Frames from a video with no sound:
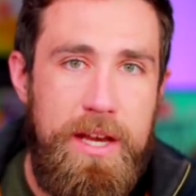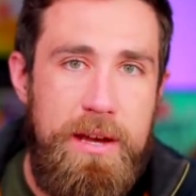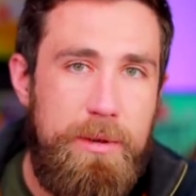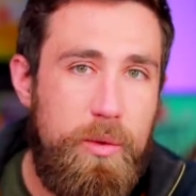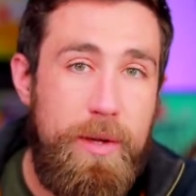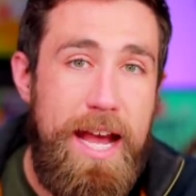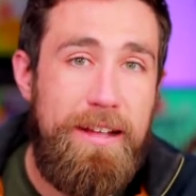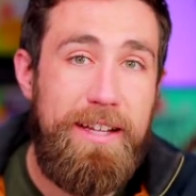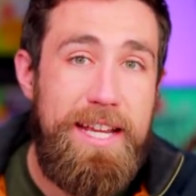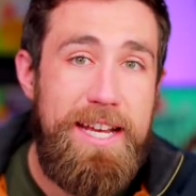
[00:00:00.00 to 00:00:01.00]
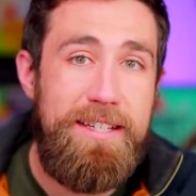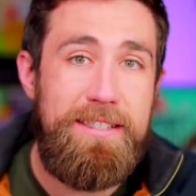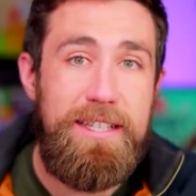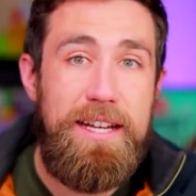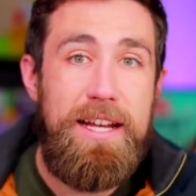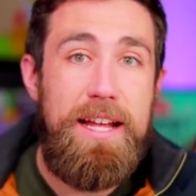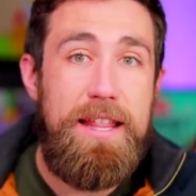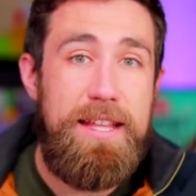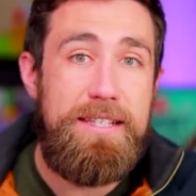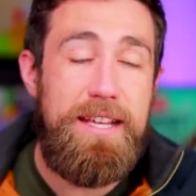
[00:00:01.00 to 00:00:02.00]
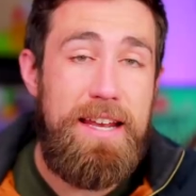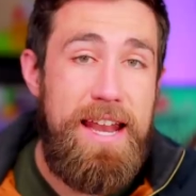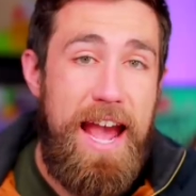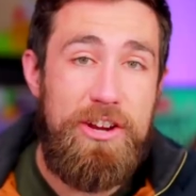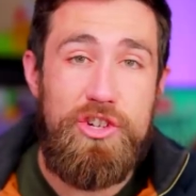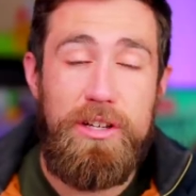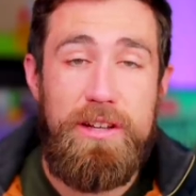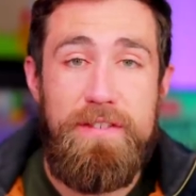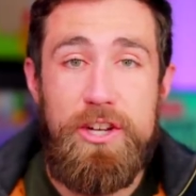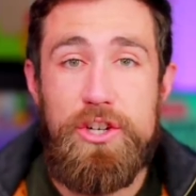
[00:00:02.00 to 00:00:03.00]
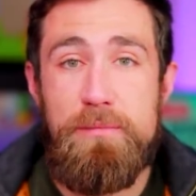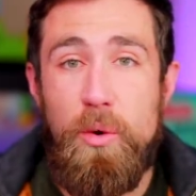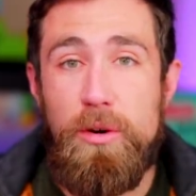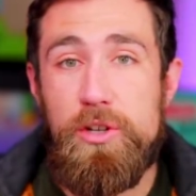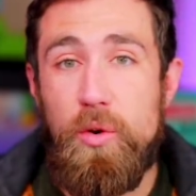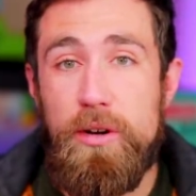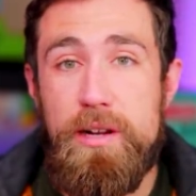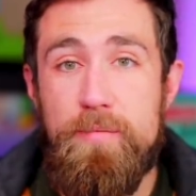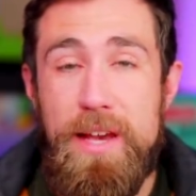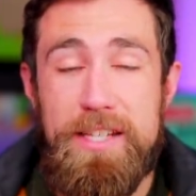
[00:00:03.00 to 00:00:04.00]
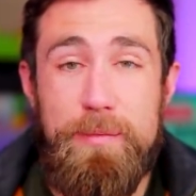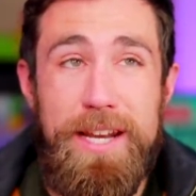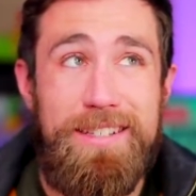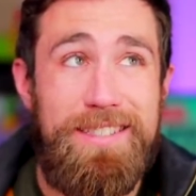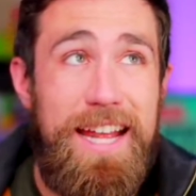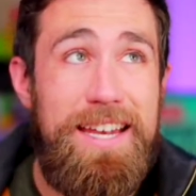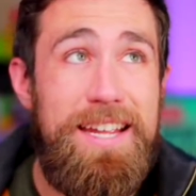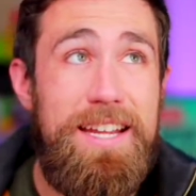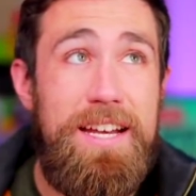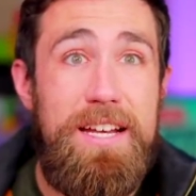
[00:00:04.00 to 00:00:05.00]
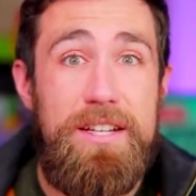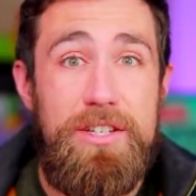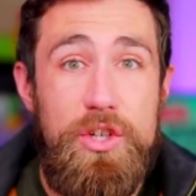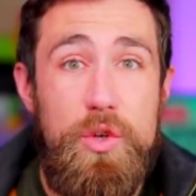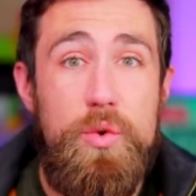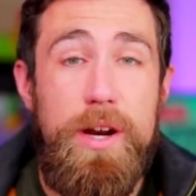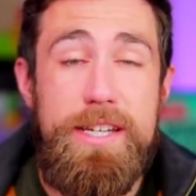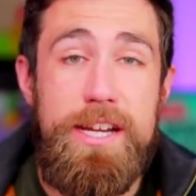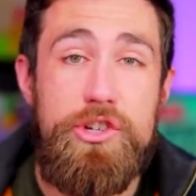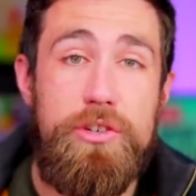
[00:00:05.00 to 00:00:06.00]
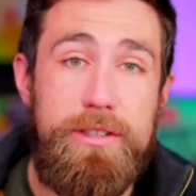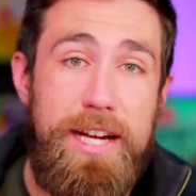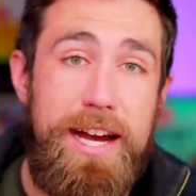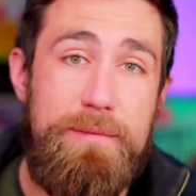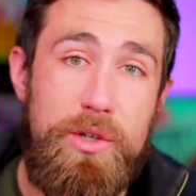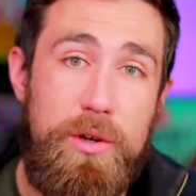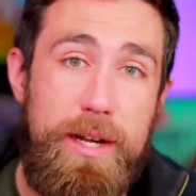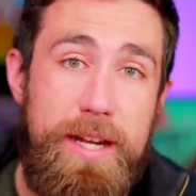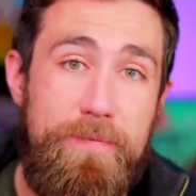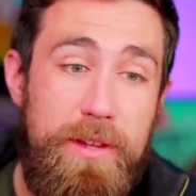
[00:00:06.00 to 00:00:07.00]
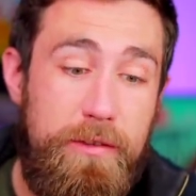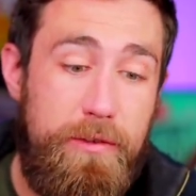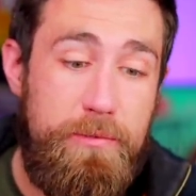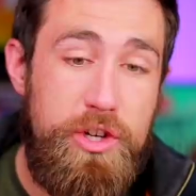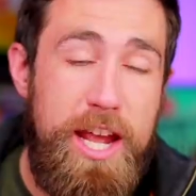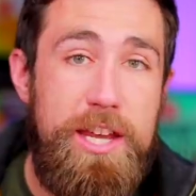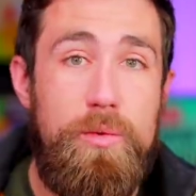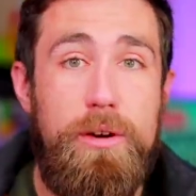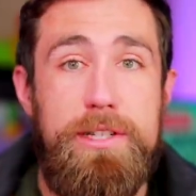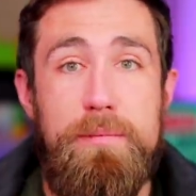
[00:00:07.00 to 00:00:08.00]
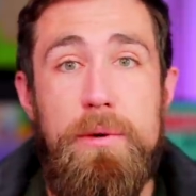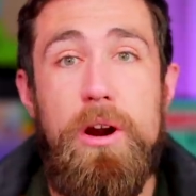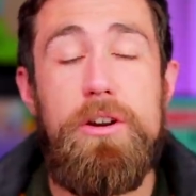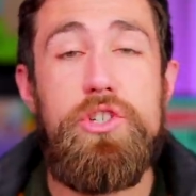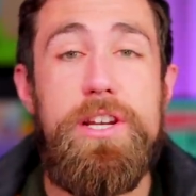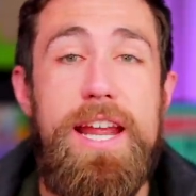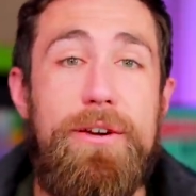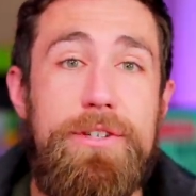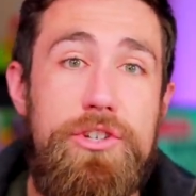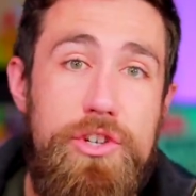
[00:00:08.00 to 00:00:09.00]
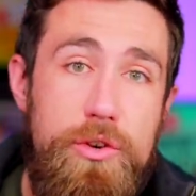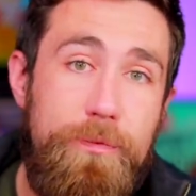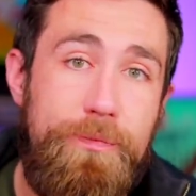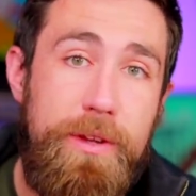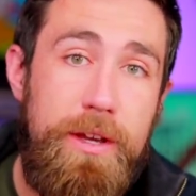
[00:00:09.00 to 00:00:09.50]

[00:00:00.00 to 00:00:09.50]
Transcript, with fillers: But the reality is, this national eviction moratorium has been extended two additional times already, from January to March and now to June.